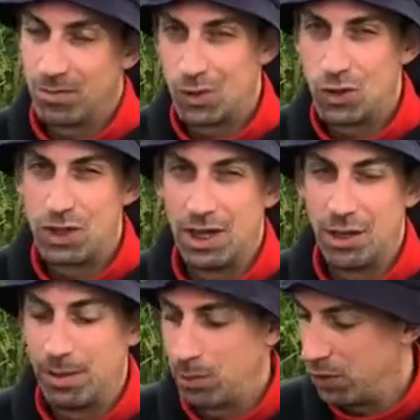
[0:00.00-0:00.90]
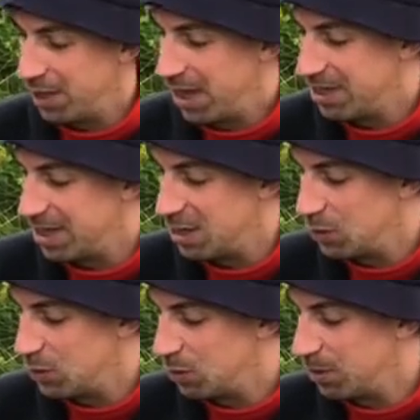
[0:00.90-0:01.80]
It's just a little bit more than I intended
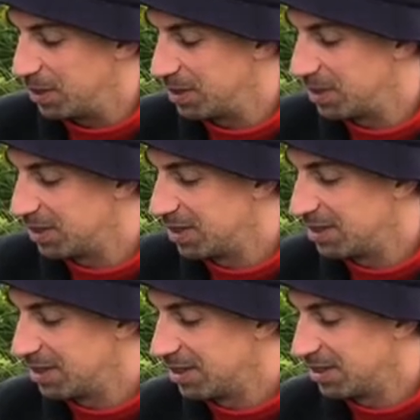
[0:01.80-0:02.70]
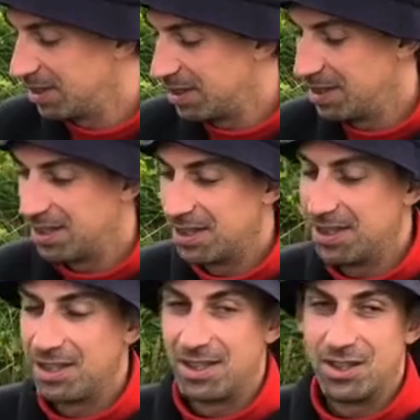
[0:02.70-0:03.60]
to, but
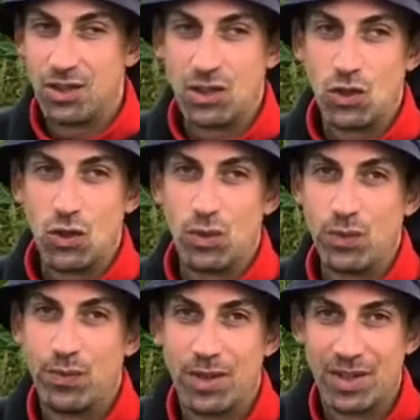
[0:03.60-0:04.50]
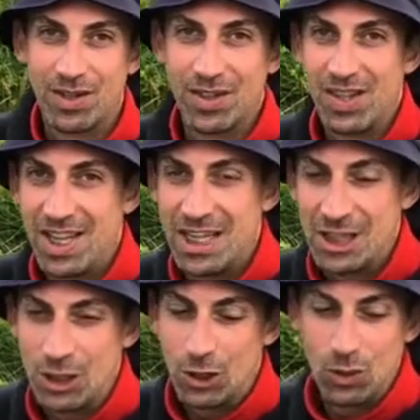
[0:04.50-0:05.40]
it's not so
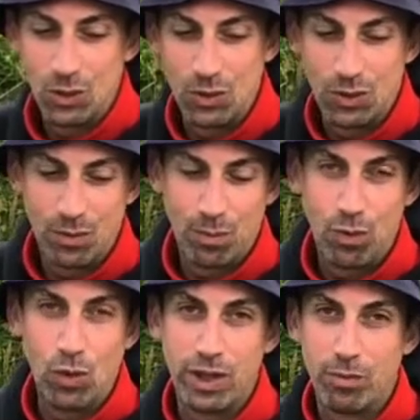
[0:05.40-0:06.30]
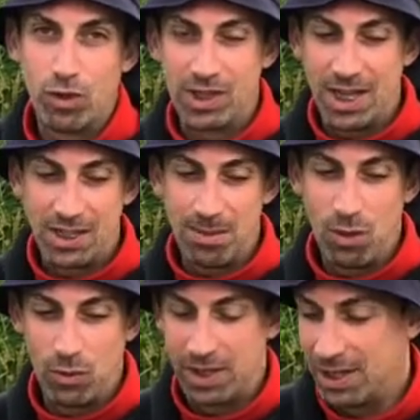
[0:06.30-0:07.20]
easy to pour the precise
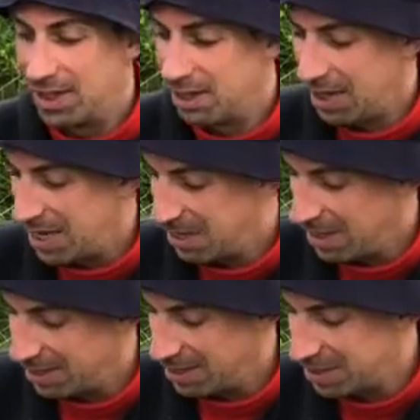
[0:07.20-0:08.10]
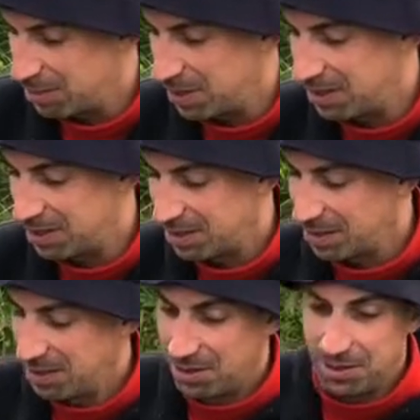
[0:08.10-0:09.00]
amount with a little kettle like this, but
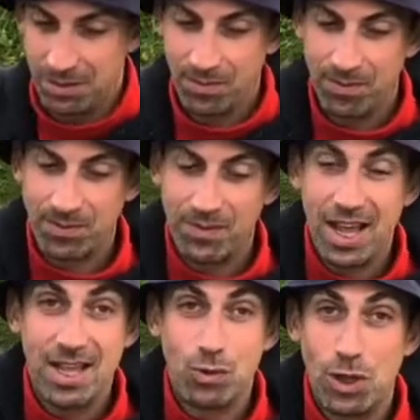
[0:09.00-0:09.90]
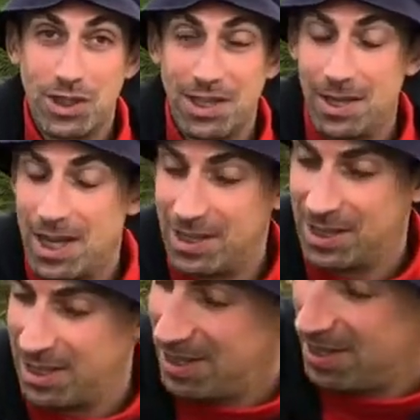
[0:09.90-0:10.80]
hey, it works nonetheless.